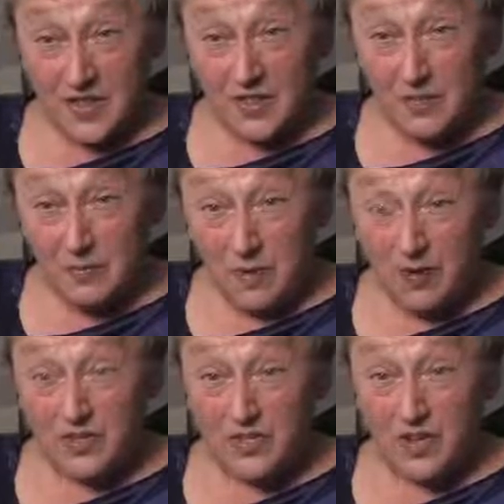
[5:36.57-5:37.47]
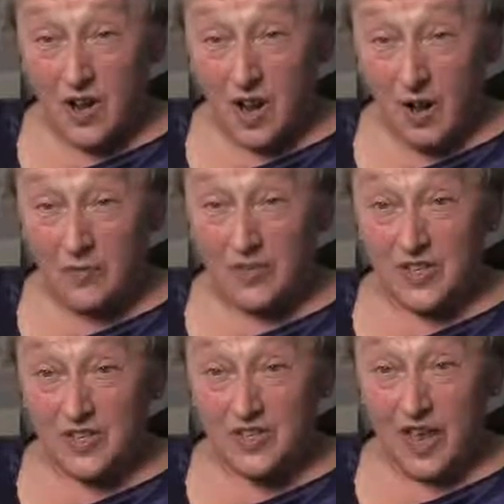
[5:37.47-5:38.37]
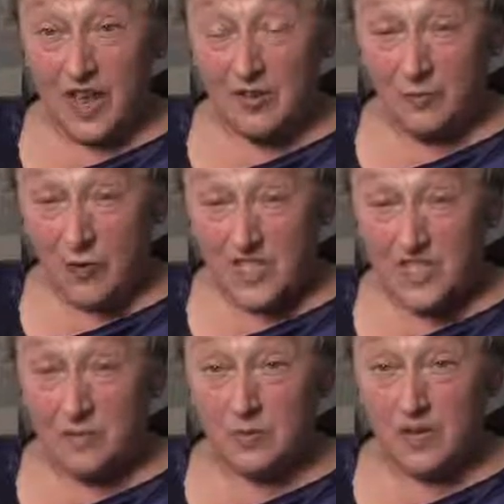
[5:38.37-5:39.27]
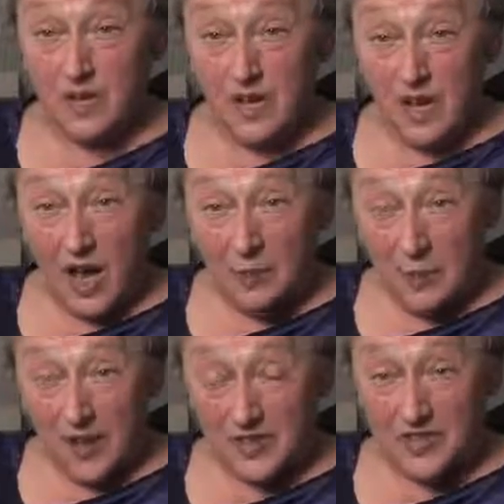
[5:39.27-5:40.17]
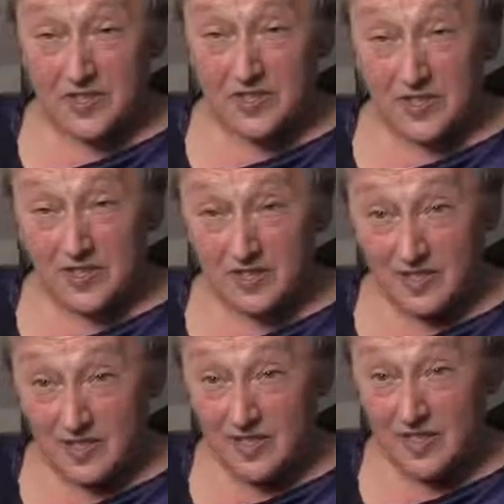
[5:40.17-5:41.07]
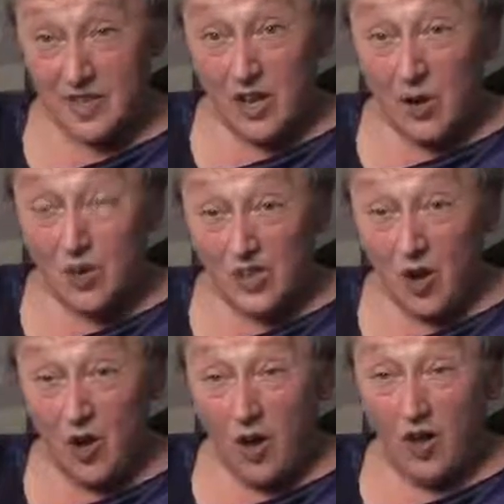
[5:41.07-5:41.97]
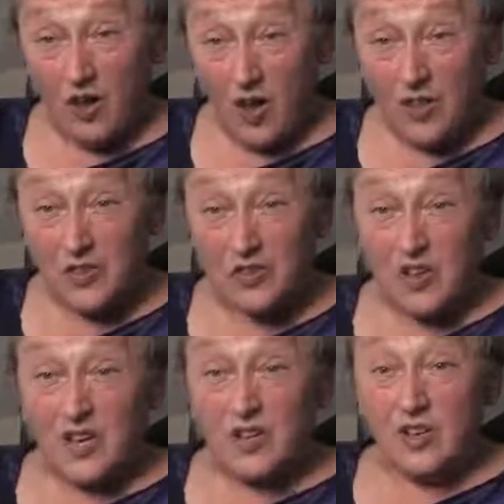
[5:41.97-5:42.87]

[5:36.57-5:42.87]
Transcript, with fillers: the most obvious and reasonable hypothesis that is consistent with all other